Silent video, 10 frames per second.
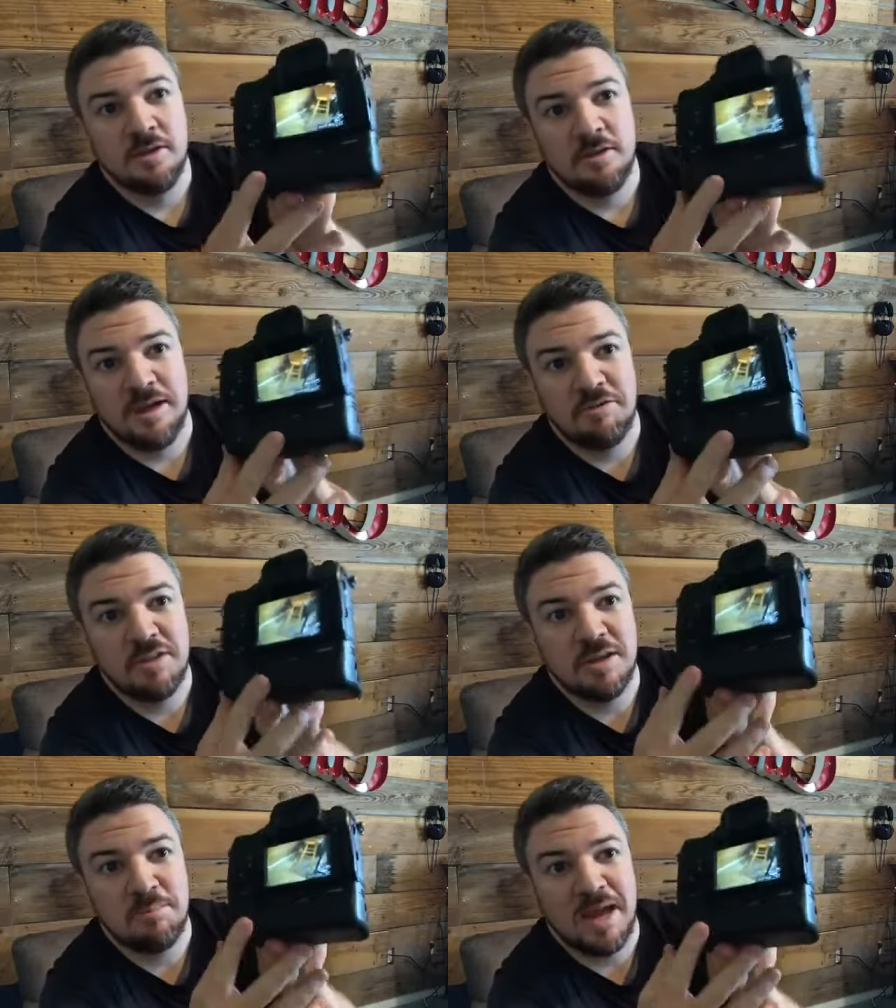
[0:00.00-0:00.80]

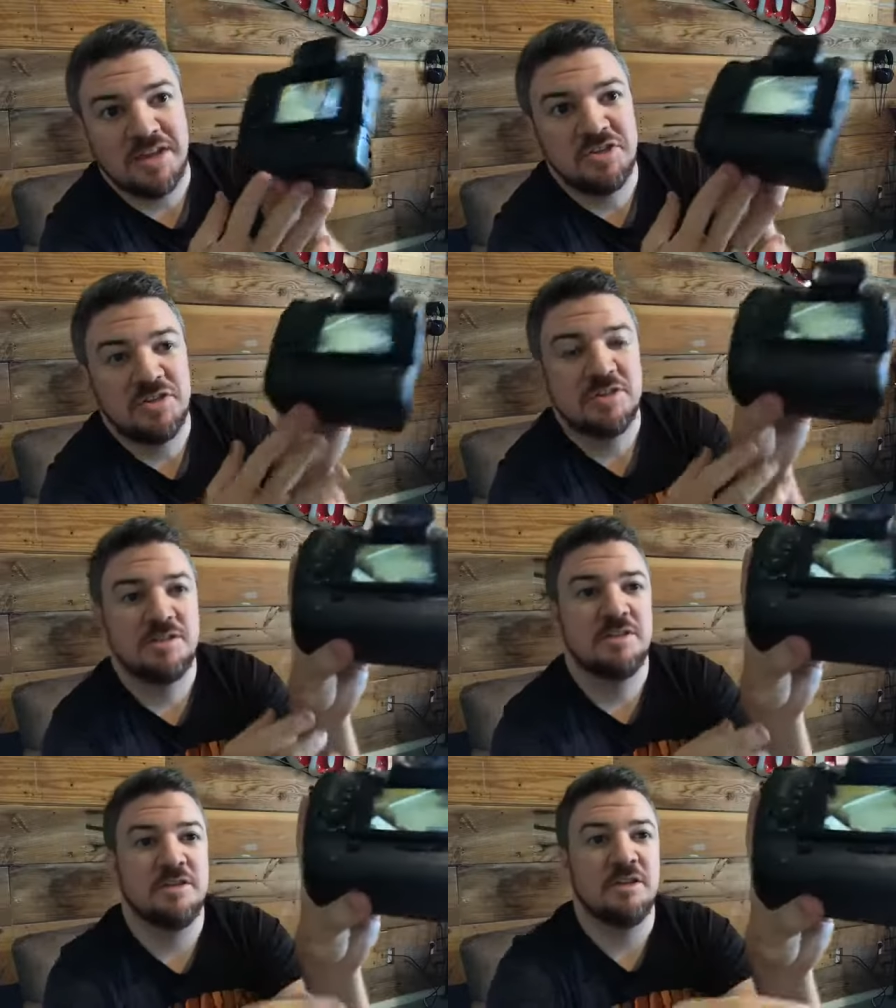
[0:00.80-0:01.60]
everything
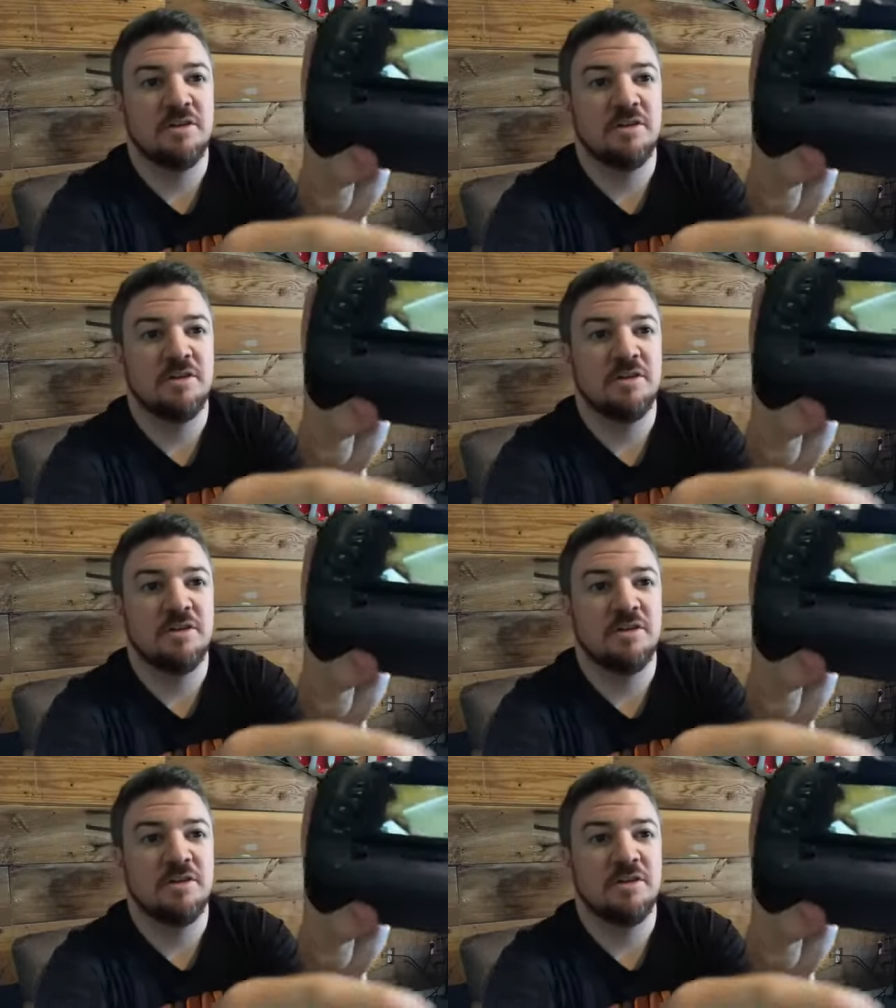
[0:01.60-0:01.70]
matches.